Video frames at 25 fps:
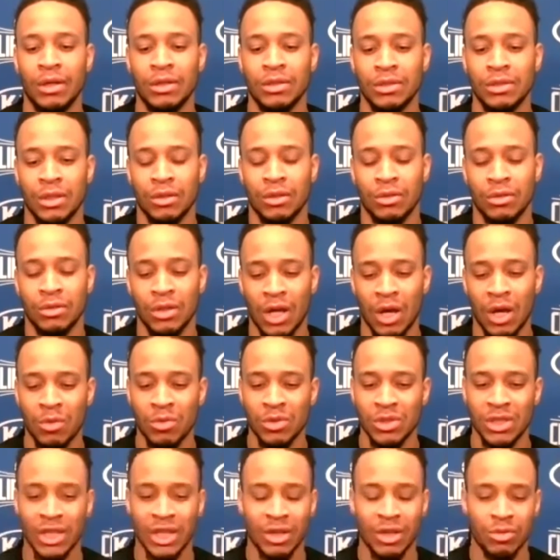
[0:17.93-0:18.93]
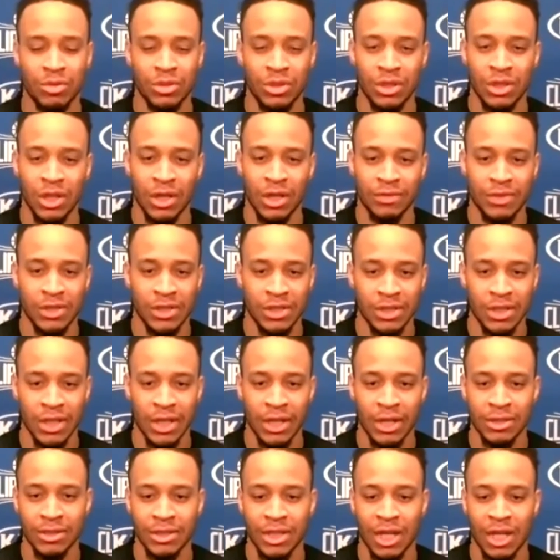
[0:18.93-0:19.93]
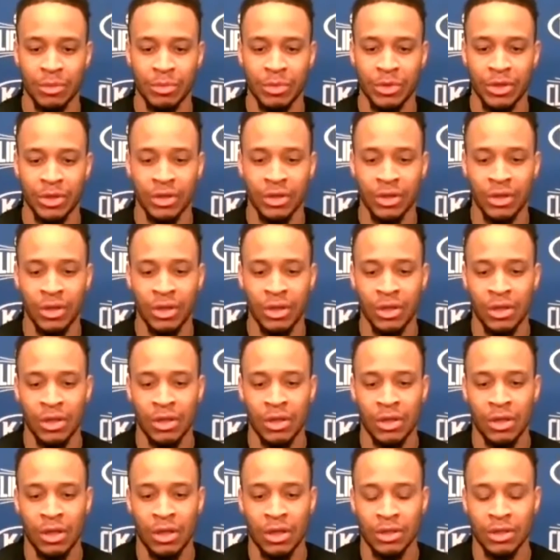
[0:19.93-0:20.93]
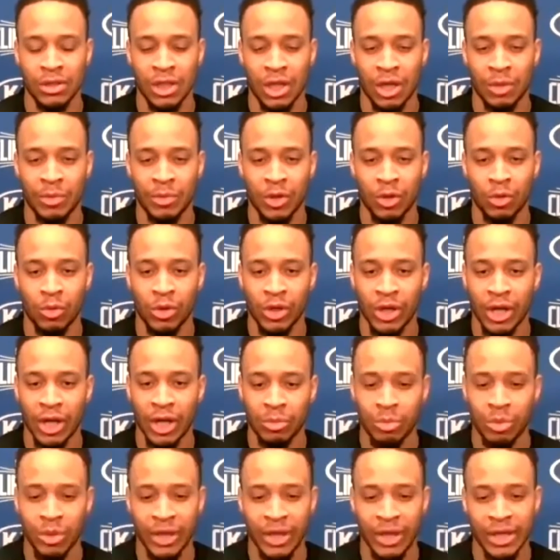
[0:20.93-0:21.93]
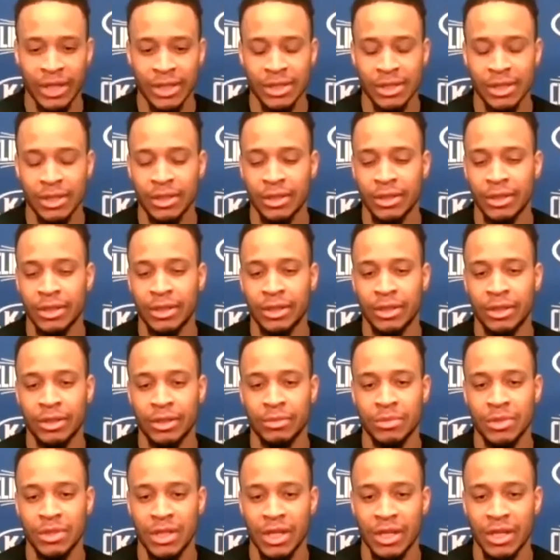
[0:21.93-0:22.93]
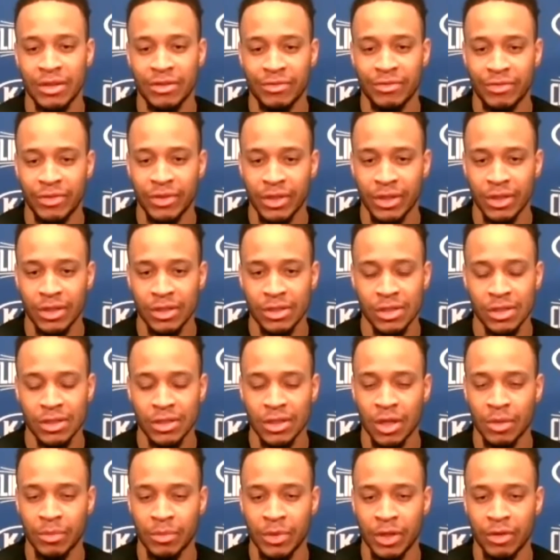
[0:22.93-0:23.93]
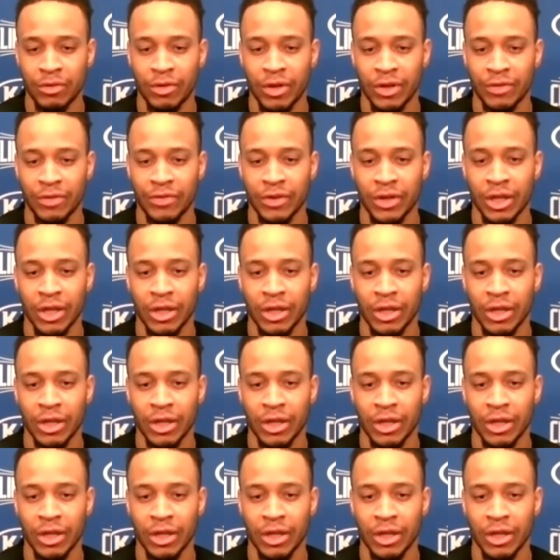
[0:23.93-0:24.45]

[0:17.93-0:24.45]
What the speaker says: So I want to say it was tough just staying on top of your workout plans, staying fit and just coming out if you